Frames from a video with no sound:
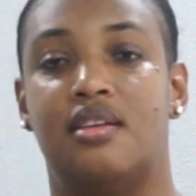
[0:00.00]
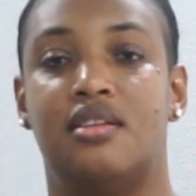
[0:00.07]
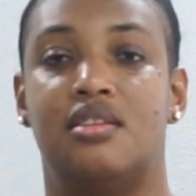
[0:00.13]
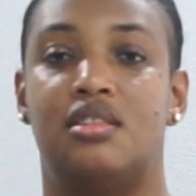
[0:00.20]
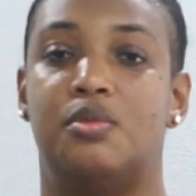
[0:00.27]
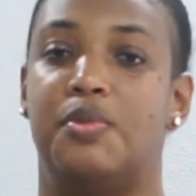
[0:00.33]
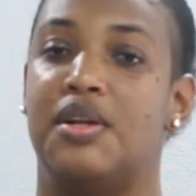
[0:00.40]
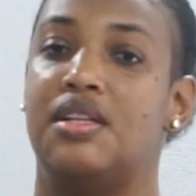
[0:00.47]

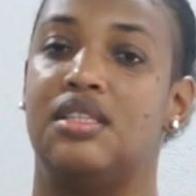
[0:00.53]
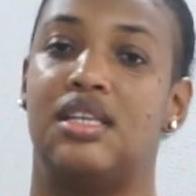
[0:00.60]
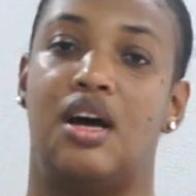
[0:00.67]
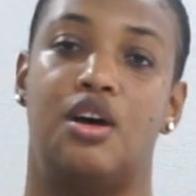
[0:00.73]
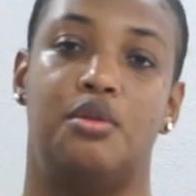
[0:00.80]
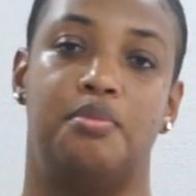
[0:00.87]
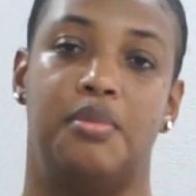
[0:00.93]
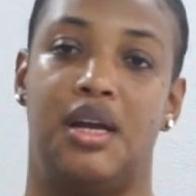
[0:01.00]
spills
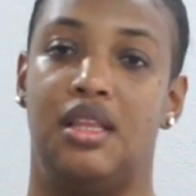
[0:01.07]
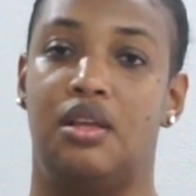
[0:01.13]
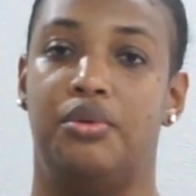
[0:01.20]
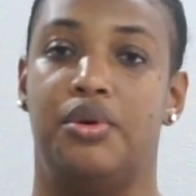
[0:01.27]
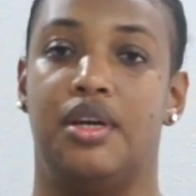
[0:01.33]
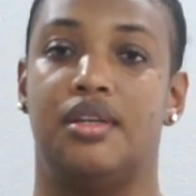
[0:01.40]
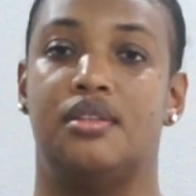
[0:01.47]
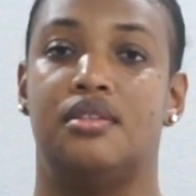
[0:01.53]
out my
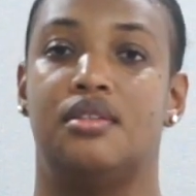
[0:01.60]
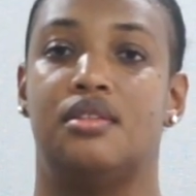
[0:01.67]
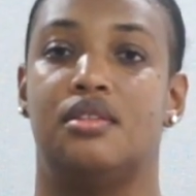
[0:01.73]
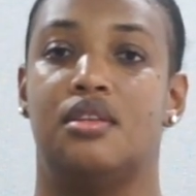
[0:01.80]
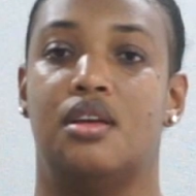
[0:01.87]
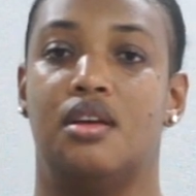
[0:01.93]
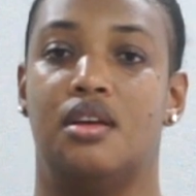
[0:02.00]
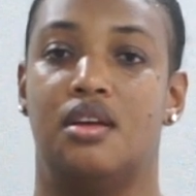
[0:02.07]
lyrics,